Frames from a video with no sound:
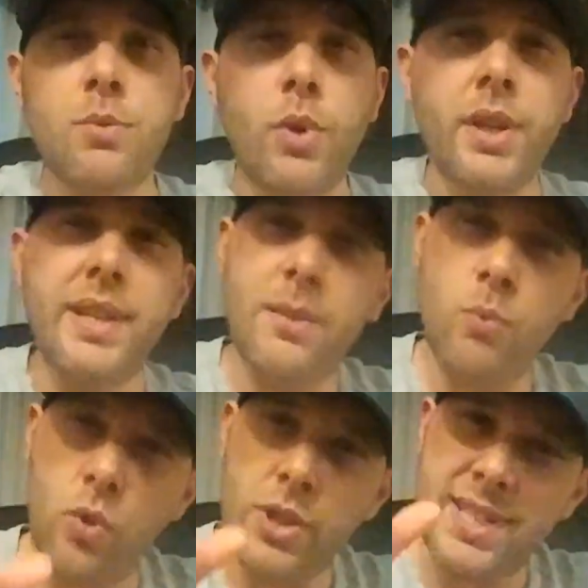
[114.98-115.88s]
one that
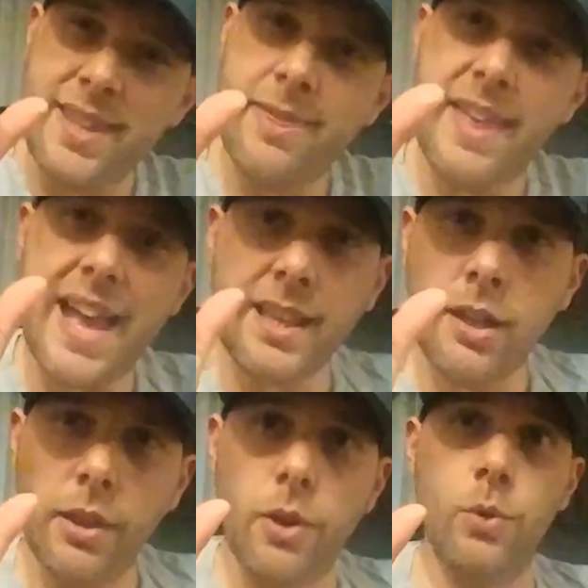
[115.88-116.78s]
was that
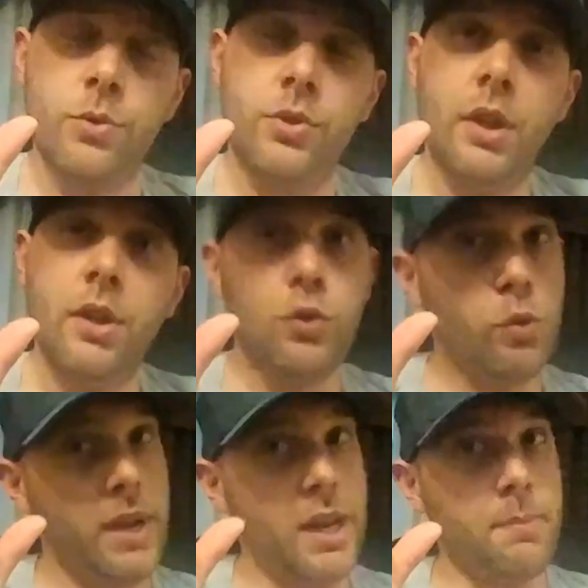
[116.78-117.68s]
close to
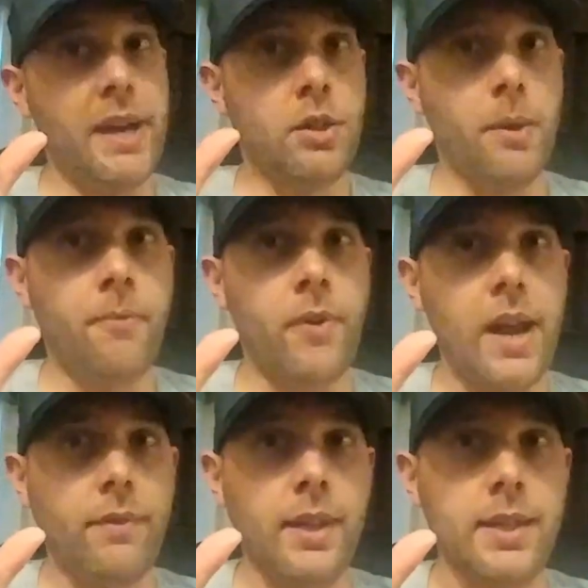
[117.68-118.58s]
make my top
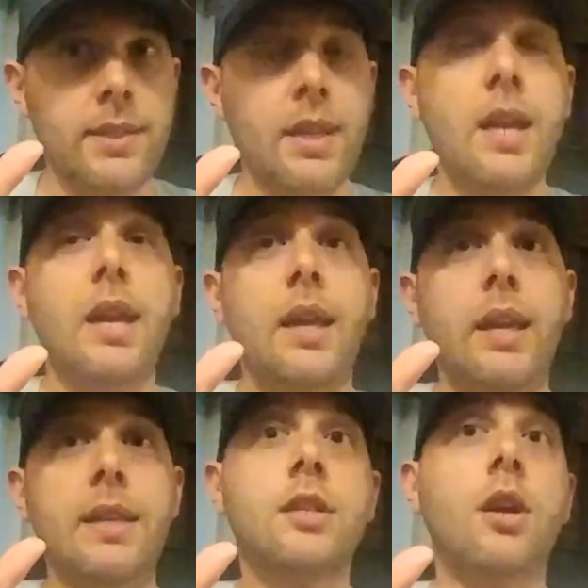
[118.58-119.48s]
5 list
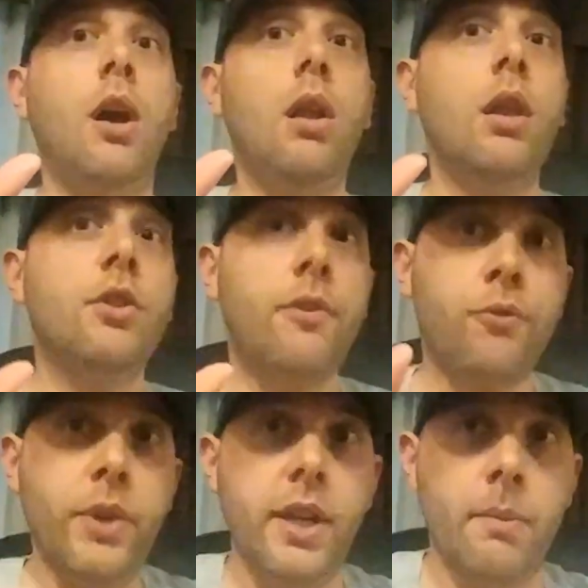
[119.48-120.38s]
is called The
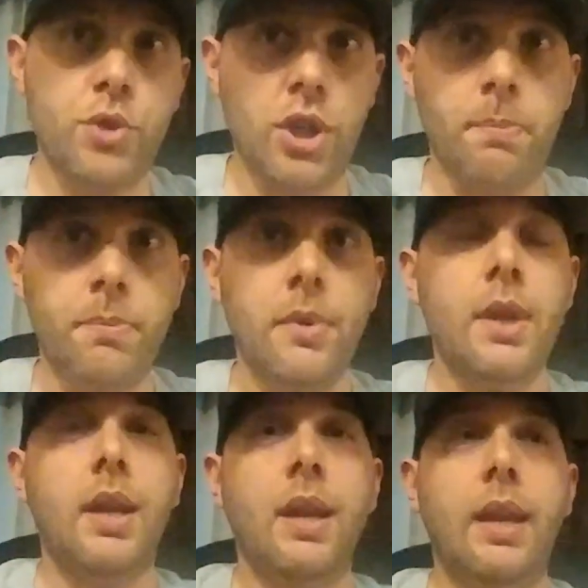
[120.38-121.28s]
Freedom Ship.
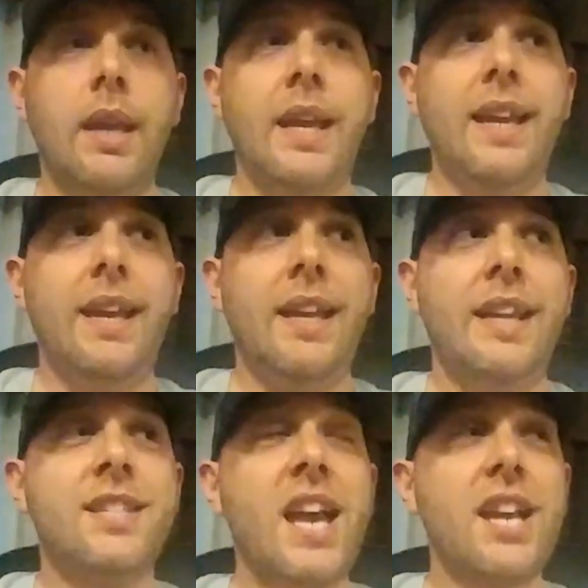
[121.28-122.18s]

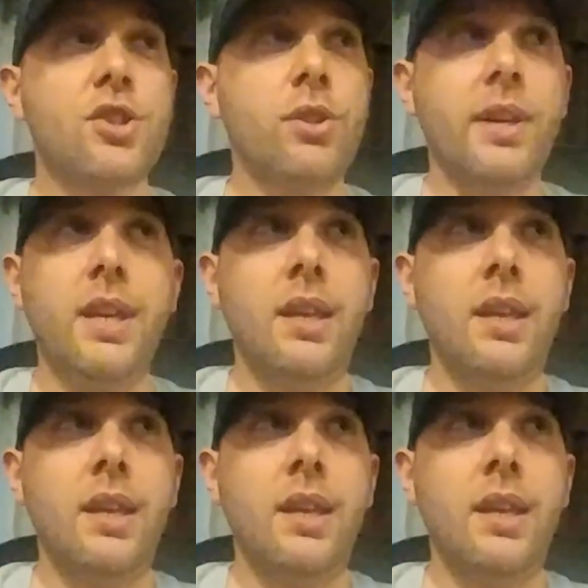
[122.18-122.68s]
It's actually,